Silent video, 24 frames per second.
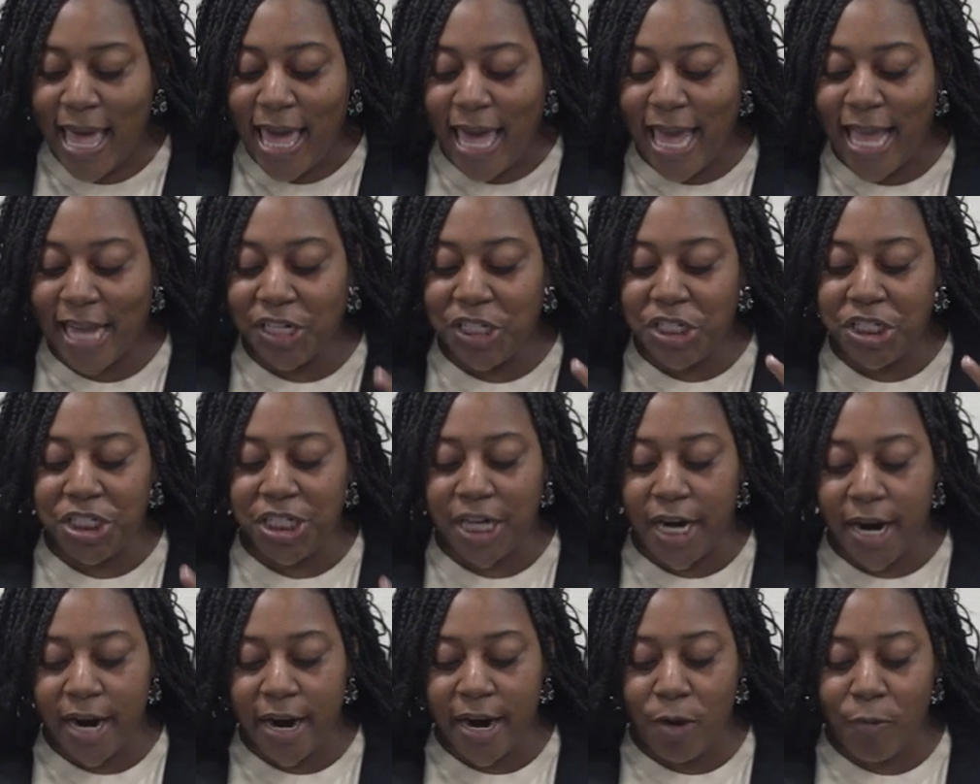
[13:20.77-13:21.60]
and
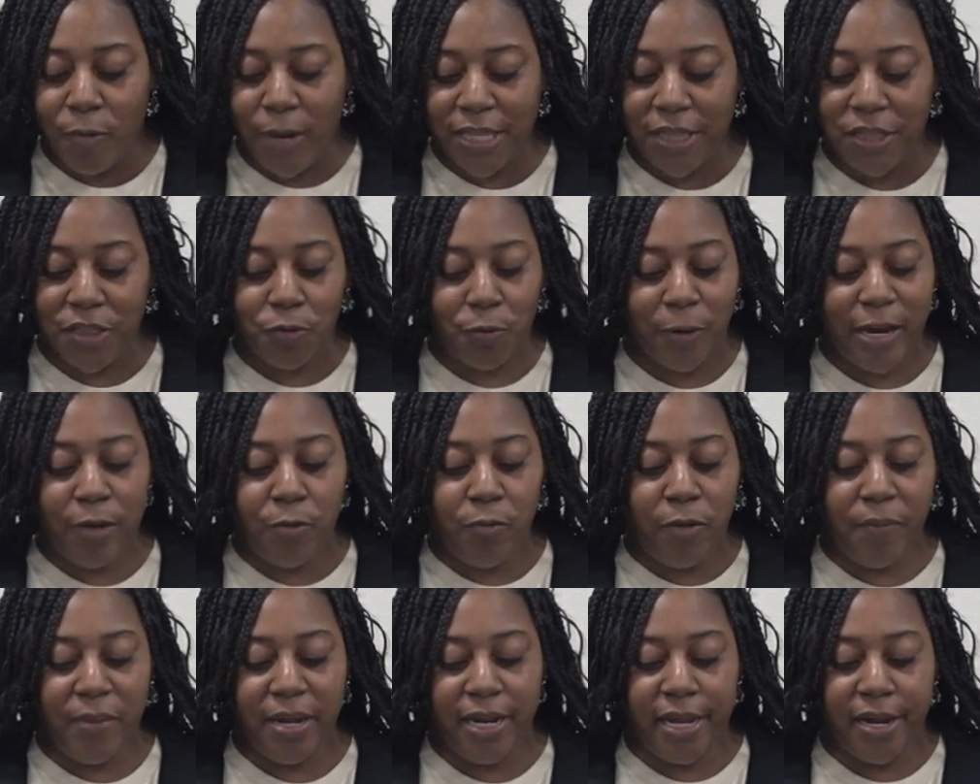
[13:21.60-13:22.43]
share it with three
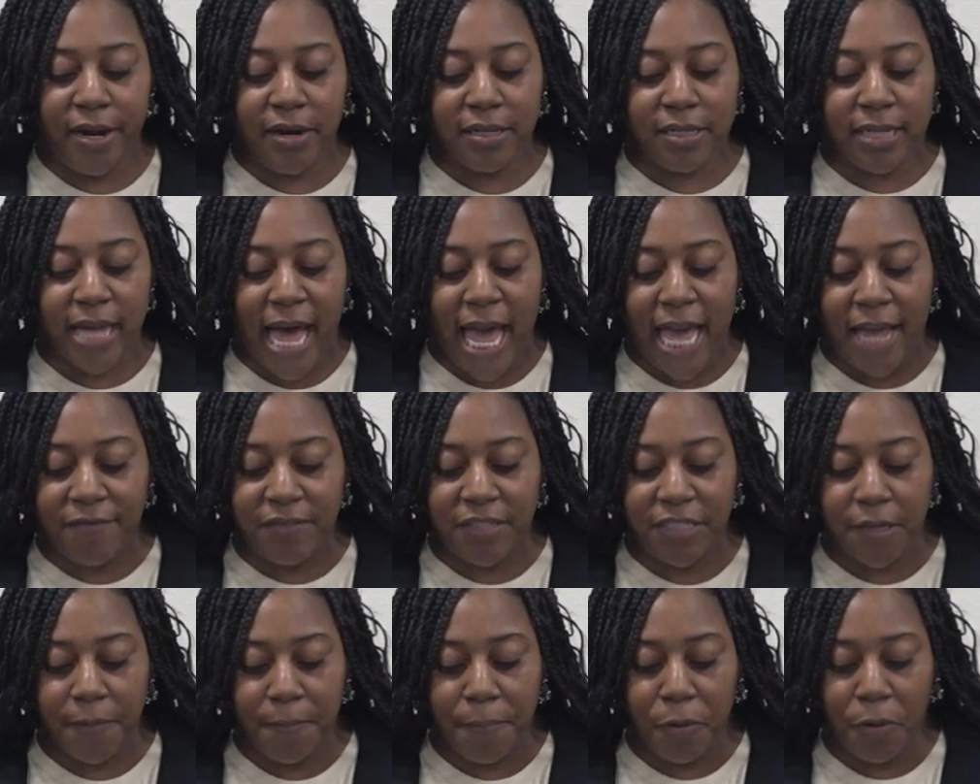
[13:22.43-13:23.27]
women in your life
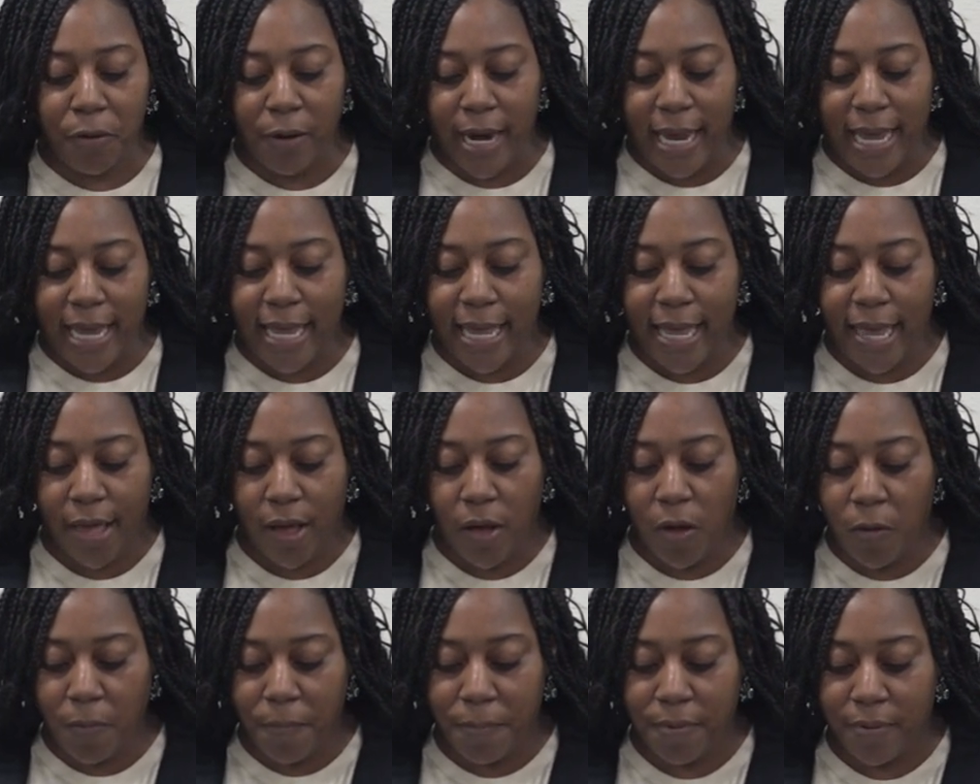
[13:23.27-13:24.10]
to pray,
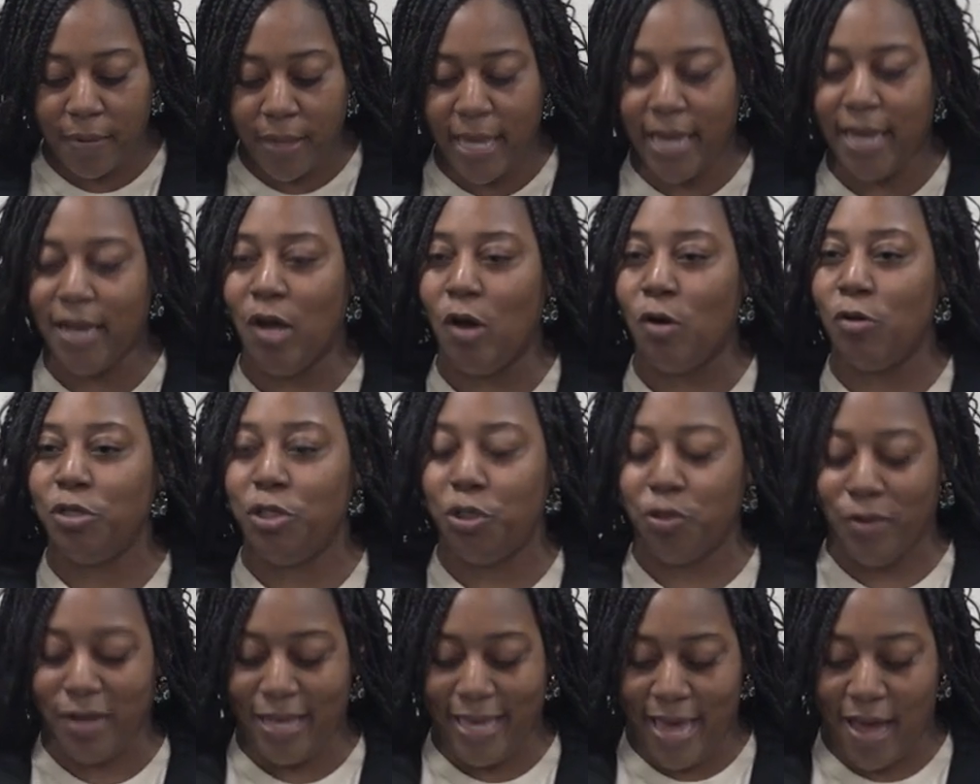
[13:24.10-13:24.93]
help, and hold
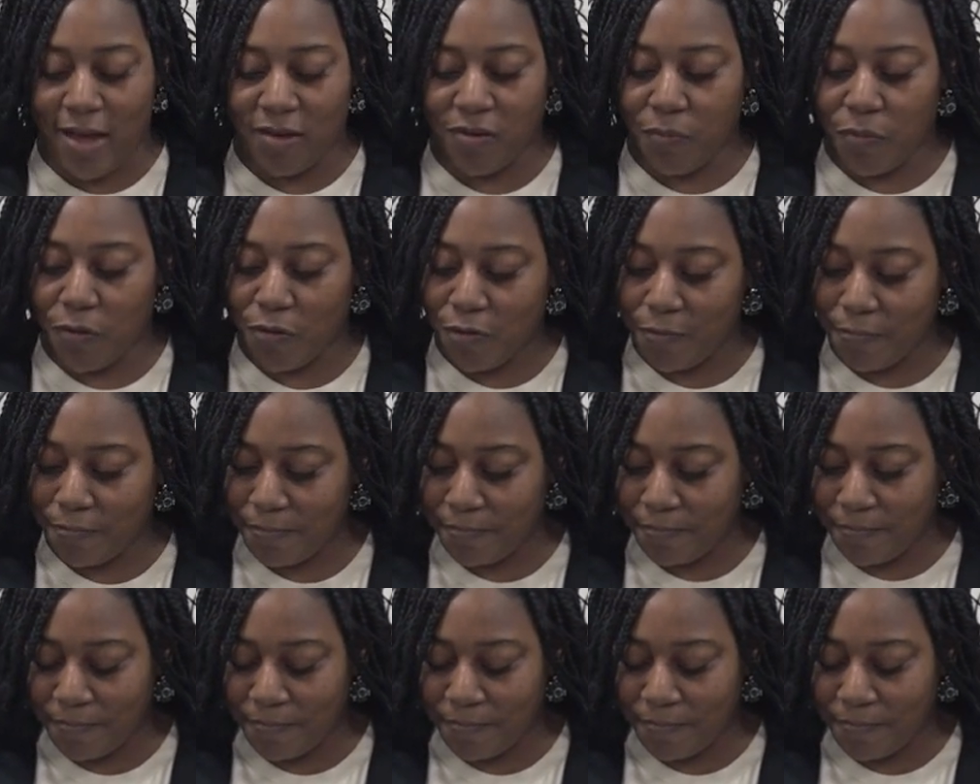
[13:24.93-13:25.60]
you accountable.